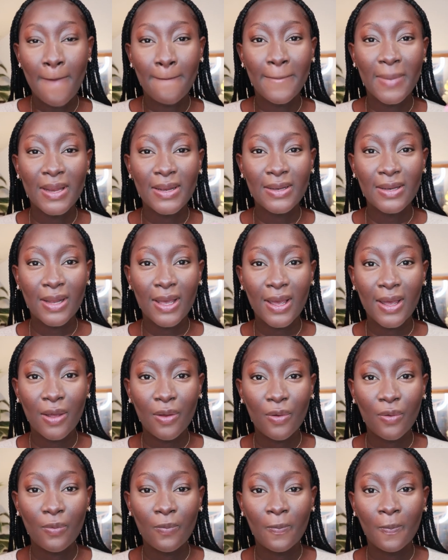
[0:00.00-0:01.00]
But
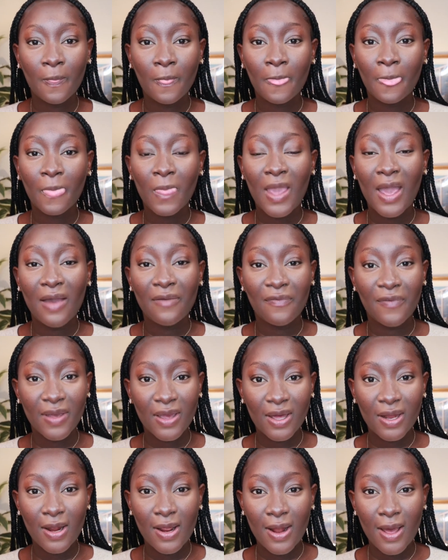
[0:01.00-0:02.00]
now I
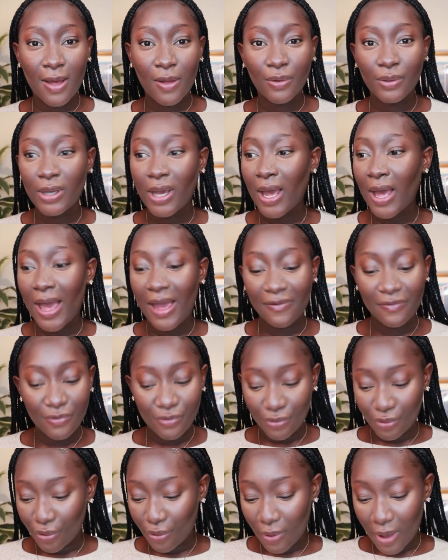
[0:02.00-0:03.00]
figured it out. I
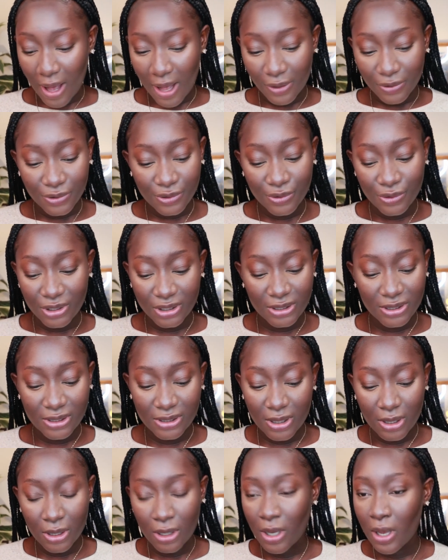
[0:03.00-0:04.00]
know how to
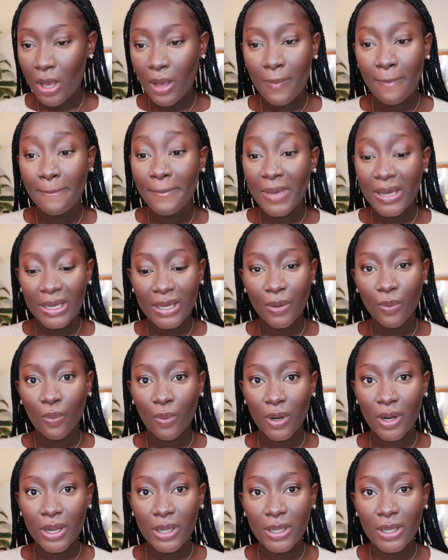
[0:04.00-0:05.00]
just make it
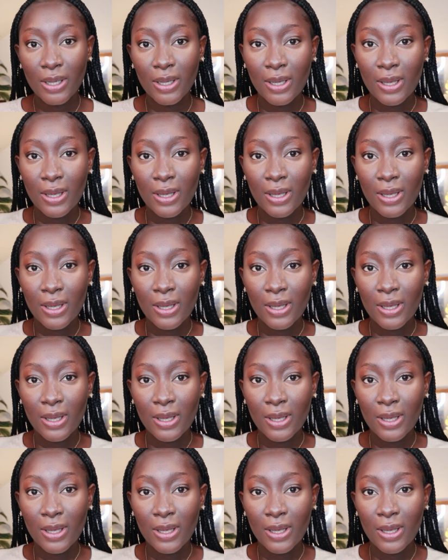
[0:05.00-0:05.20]
work.